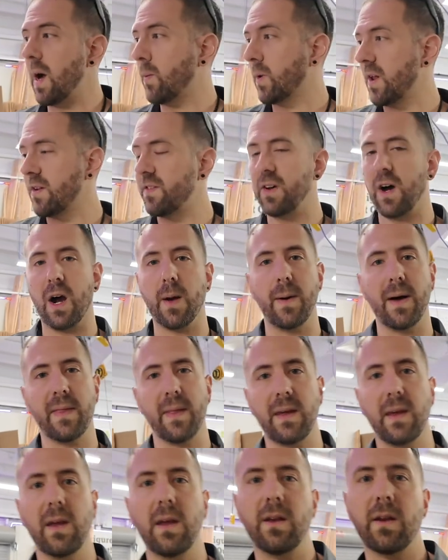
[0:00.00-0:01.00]
I wanna talk about the
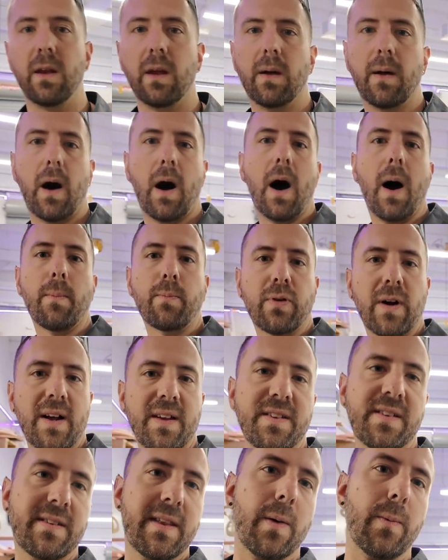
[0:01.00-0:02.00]
heat
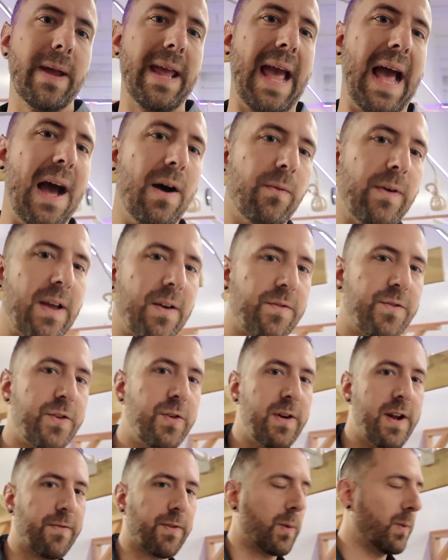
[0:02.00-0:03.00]
press that we have. We have
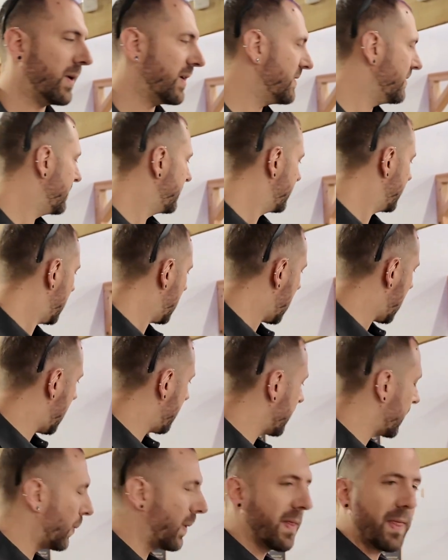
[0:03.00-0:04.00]
two different ones.
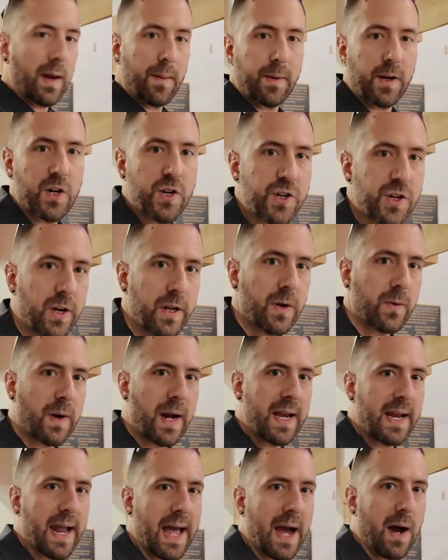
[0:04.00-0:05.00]
The one that I'm gonna show you
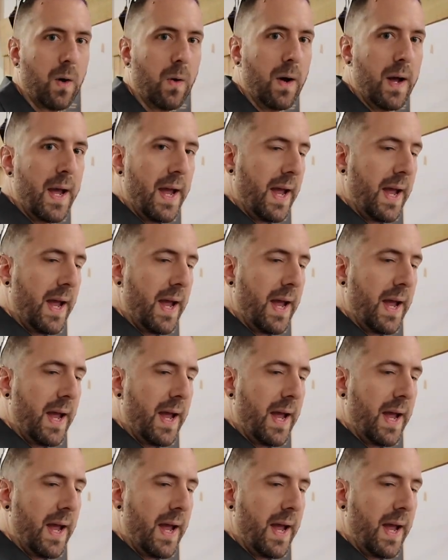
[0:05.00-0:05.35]
right now